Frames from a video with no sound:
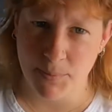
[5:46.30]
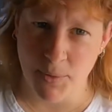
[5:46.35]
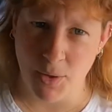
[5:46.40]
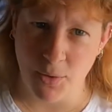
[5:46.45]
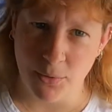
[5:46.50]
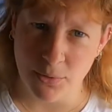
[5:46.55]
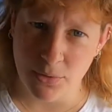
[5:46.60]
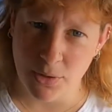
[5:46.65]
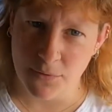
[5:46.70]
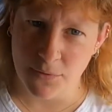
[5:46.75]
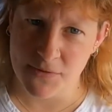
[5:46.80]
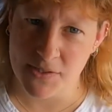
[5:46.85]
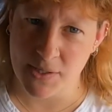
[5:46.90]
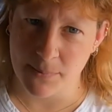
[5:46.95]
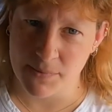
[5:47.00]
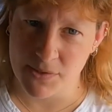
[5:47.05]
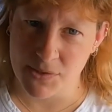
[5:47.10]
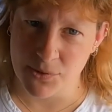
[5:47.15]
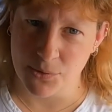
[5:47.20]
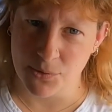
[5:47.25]
bowl of
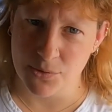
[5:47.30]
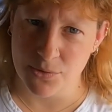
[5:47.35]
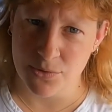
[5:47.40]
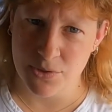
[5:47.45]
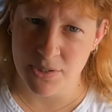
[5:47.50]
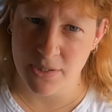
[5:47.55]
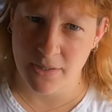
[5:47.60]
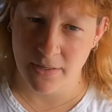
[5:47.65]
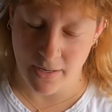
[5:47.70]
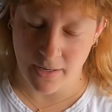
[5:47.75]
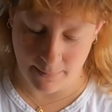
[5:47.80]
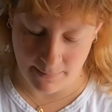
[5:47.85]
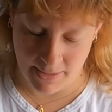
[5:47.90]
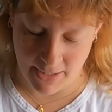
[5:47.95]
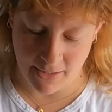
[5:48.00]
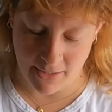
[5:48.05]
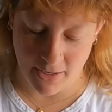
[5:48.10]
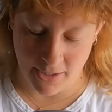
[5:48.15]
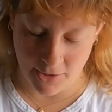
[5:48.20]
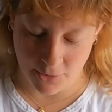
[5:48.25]
some sort. I
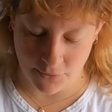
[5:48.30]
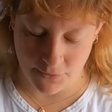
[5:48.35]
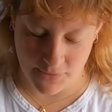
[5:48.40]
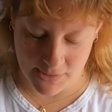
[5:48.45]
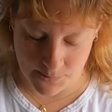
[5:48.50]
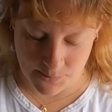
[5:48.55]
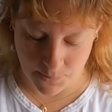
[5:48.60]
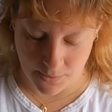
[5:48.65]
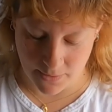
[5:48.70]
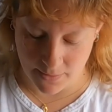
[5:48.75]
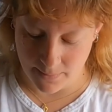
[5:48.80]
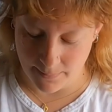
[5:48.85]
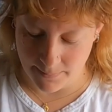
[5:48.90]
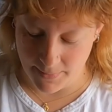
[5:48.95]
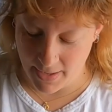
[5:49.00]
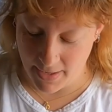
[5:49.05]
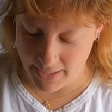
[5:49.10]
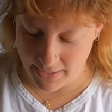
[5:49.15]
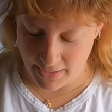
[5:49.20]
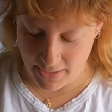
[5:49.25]
mean, I got this one,
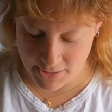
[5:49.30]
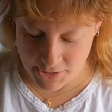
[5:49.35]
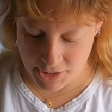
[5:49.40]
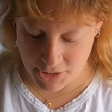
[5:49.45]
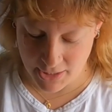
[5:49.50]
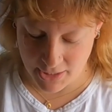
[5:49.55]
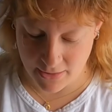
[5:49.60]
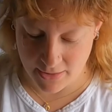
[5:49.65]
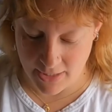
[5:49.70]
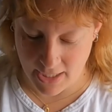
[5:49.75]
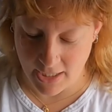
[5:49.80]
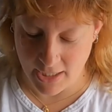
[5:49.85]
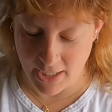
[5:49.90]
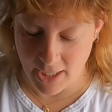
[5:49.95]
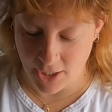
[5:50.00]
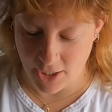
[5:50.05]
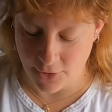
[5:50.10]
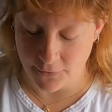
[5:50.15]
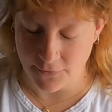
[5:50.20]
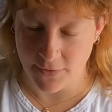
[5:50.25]
but I'm actually
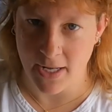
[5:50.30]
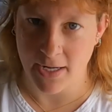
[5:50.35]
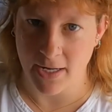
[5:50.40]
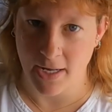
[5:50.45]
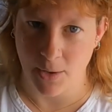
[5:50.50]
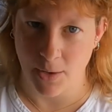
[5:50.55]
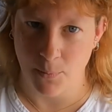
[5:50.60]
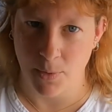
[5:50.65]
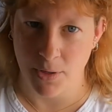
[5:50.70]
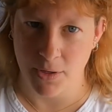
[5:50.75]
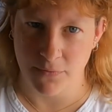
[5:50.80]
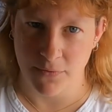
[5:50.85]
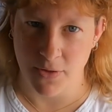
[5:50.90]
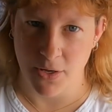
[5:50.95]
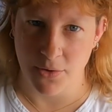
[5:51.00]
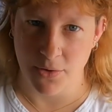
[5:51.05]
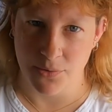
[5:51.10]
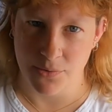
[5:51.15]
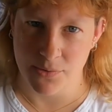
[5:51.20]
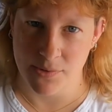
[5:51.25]
thinking of getting one of
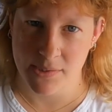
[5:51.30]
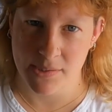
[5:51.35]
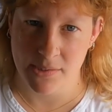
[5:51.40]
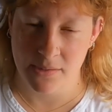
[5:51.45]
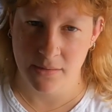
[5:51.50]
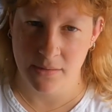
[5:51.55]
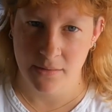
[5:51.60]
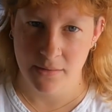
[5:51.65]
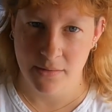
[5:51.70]
those